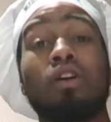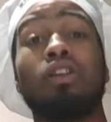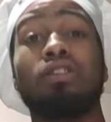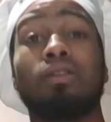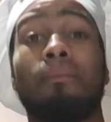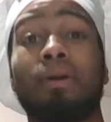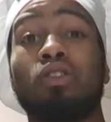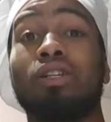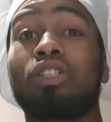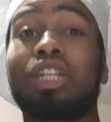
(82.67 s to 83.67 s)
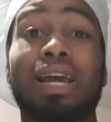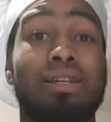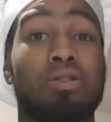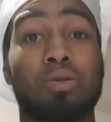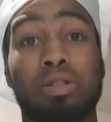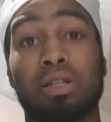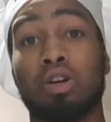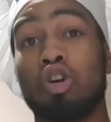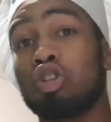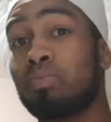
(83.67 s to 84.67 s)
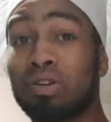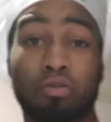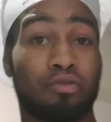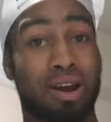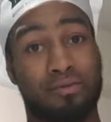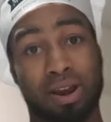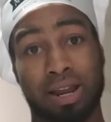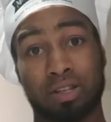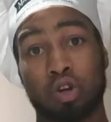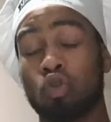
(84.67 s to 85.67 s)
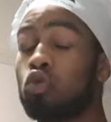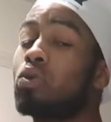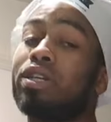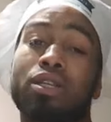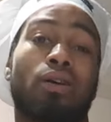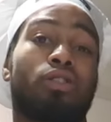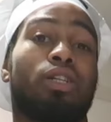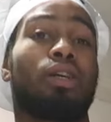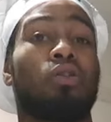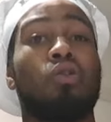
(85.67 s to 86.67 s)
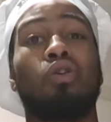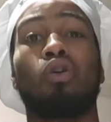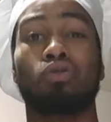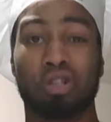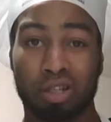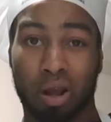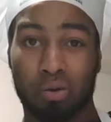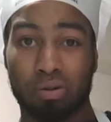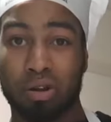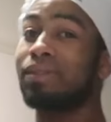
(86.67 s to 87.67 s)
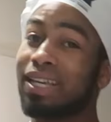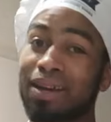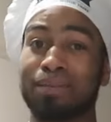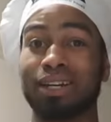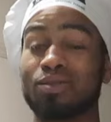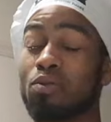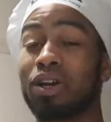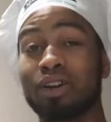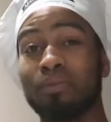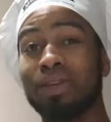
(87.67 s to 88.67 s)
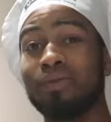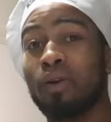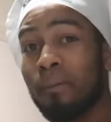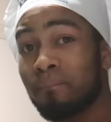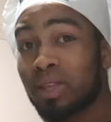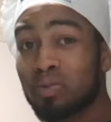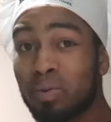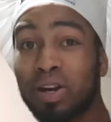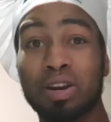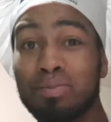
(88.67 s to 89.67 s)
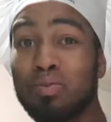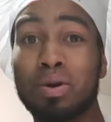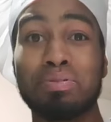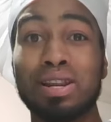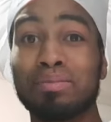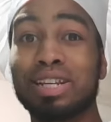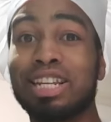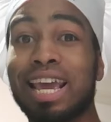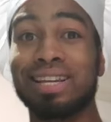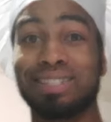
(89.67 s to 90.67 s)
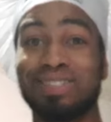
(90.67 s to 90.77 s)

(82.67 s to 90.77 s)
Listen, man, then Chinese cuisine, special fried rice, sweet and sour chicken, Hong Kong style. Yeah, man, that's what we're gonna be whipping up today.